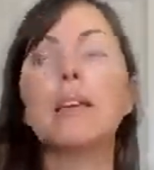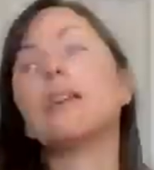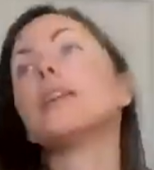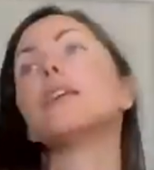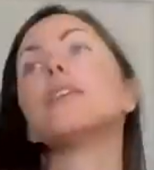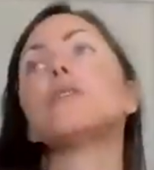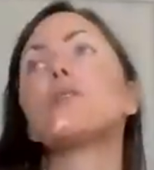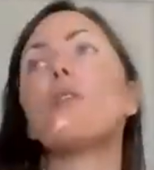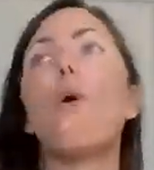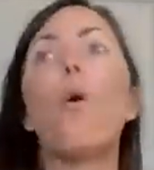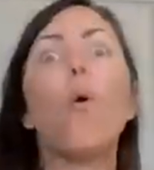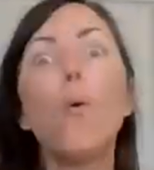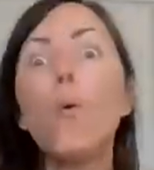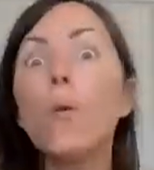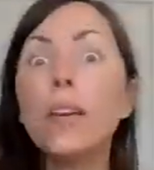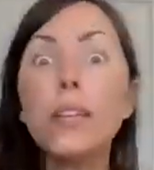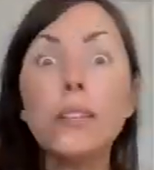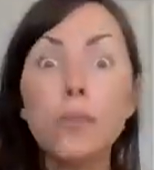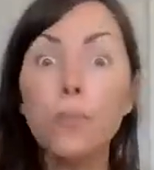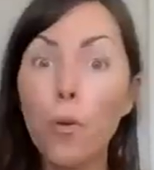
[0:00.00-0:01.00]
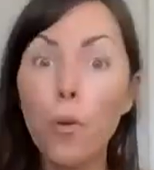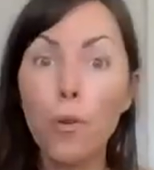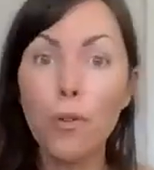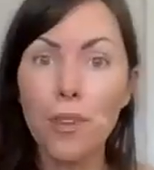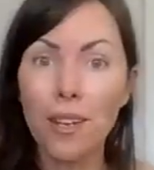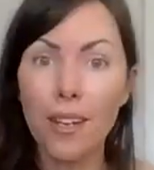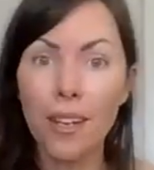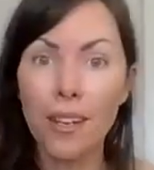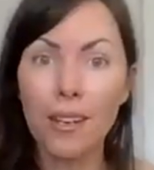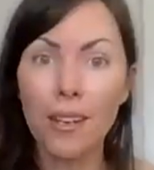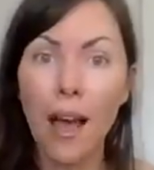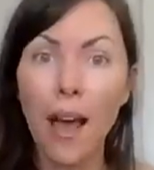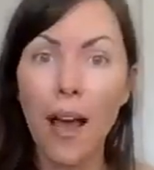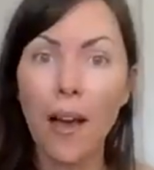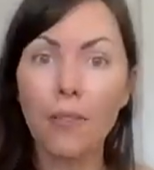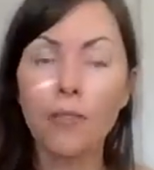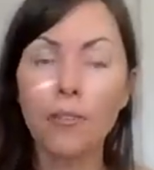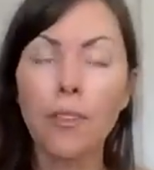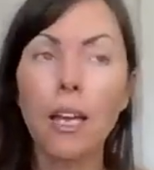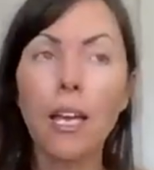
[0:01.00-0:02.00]
is always more than
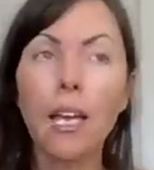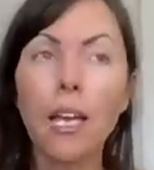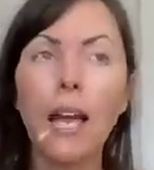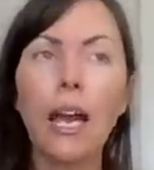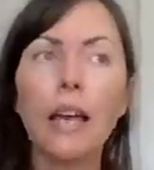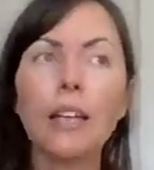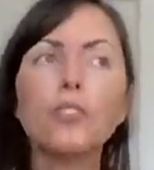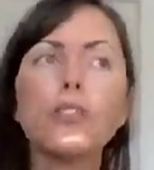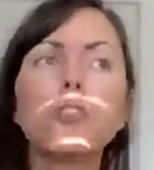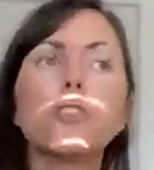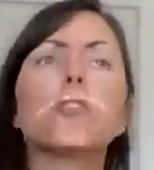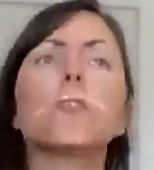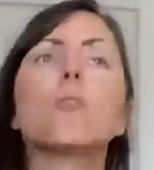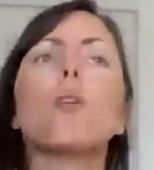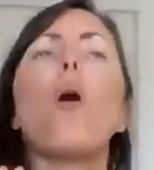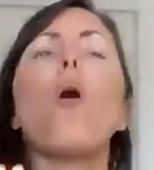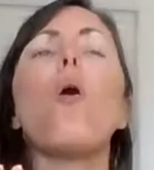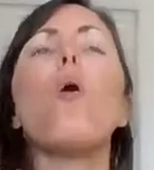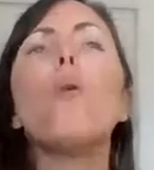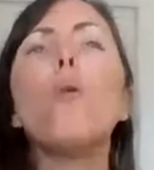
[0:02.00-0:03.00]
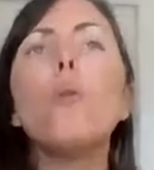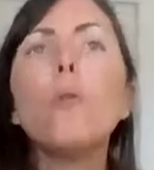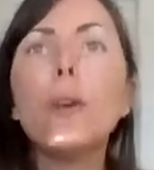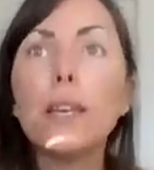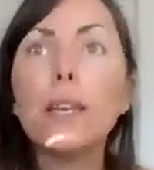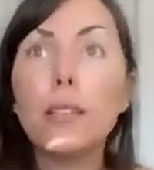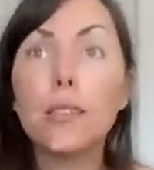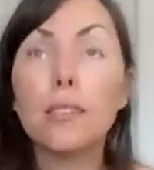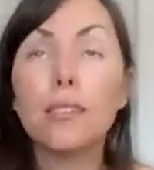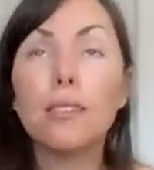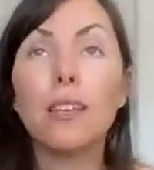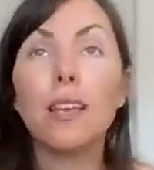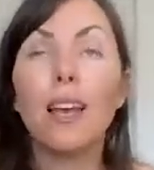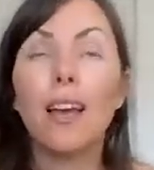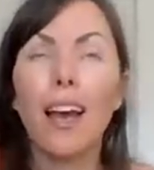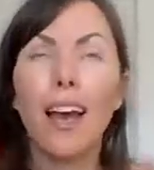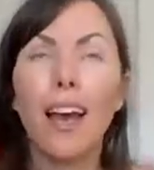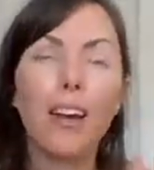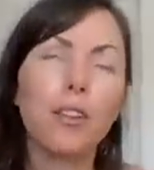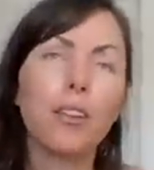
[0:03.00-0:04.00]
enough. And you should always,
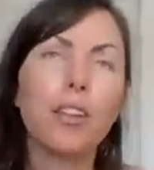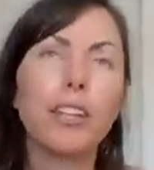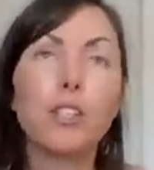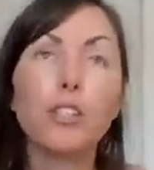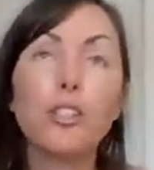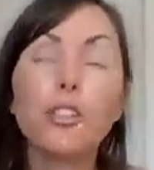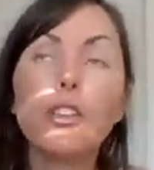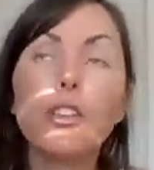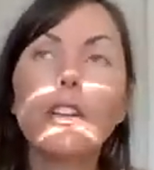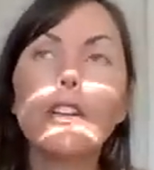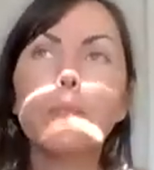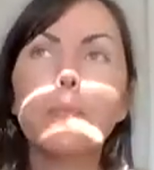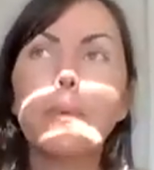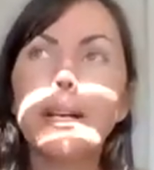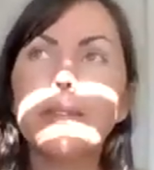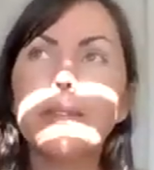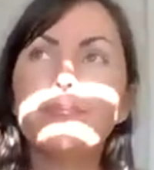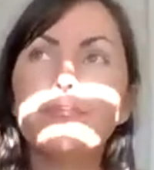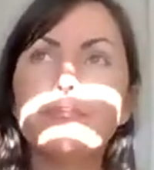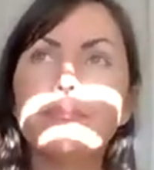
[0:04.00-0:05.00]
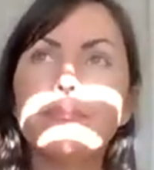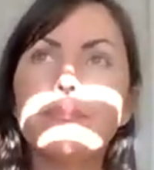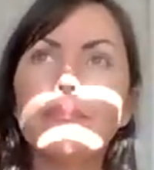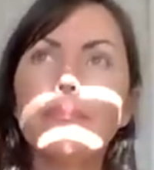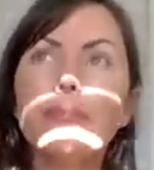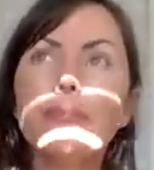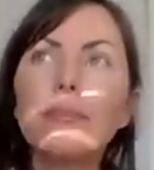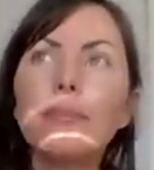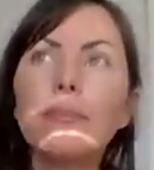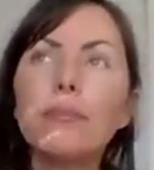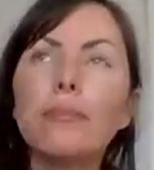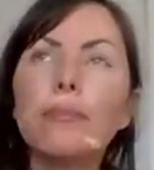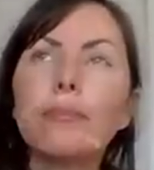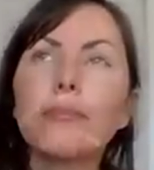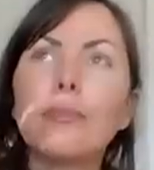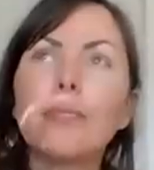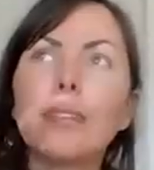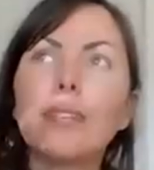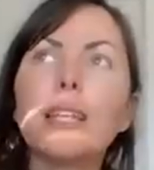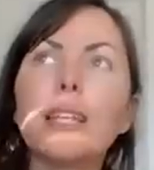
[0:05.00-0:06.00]
I don't like should, but
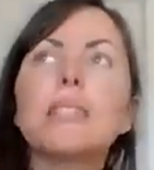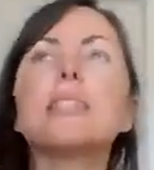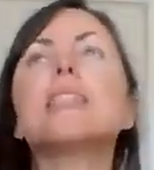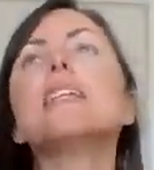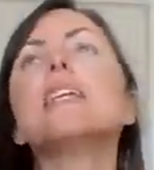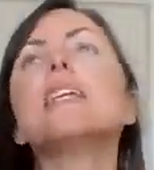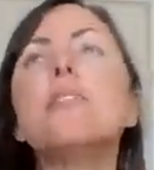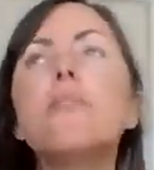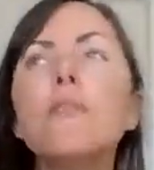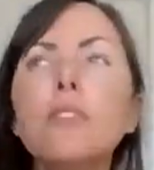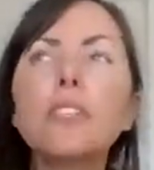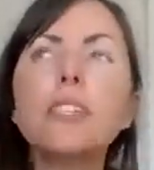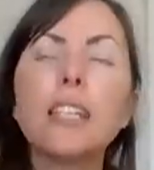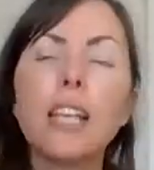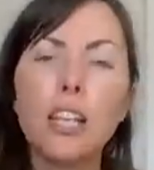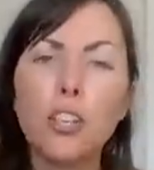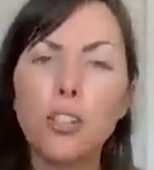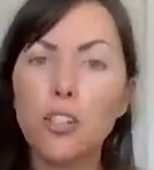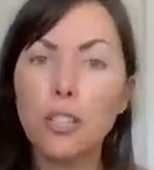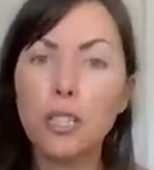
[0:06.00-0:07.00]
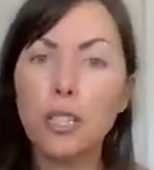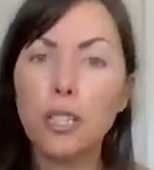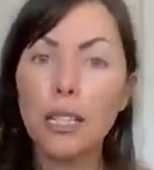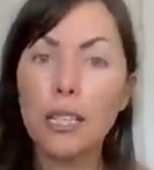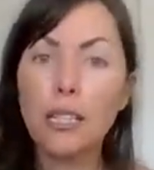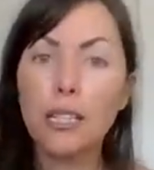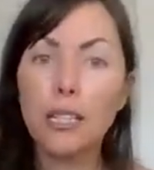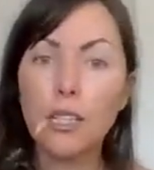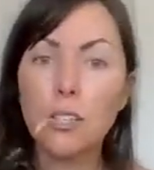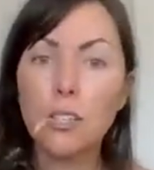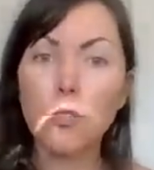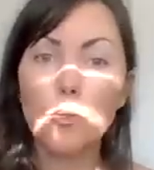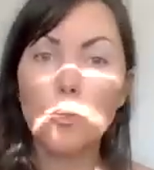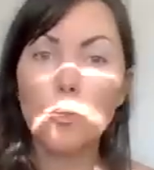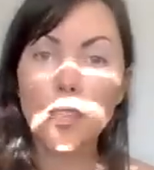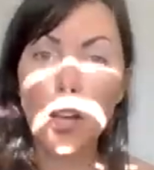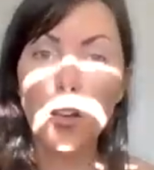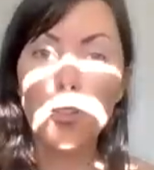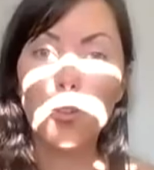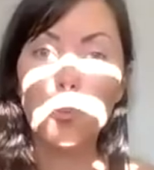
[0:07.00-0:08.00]
it's an invitation to continue
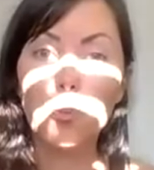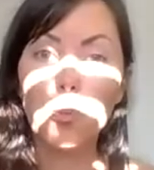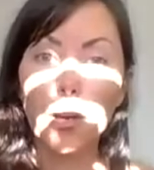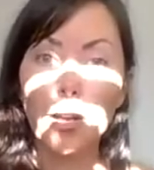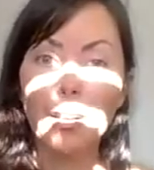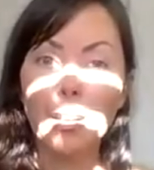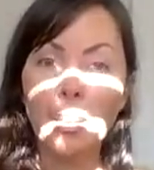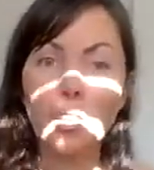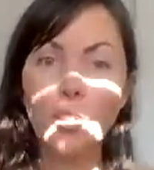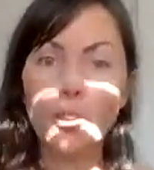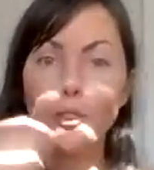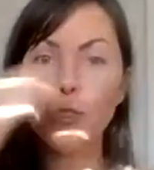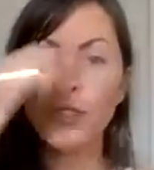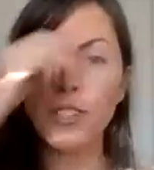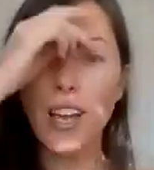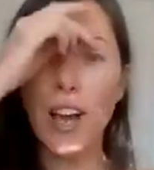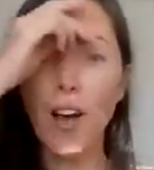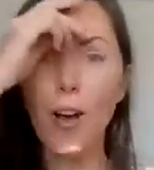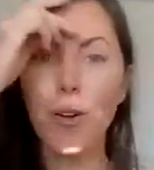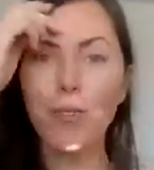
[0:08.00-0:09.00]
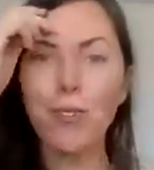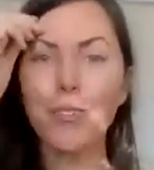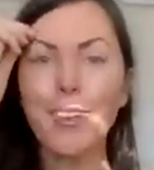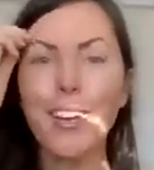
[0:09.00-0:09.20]
celebrating yourself.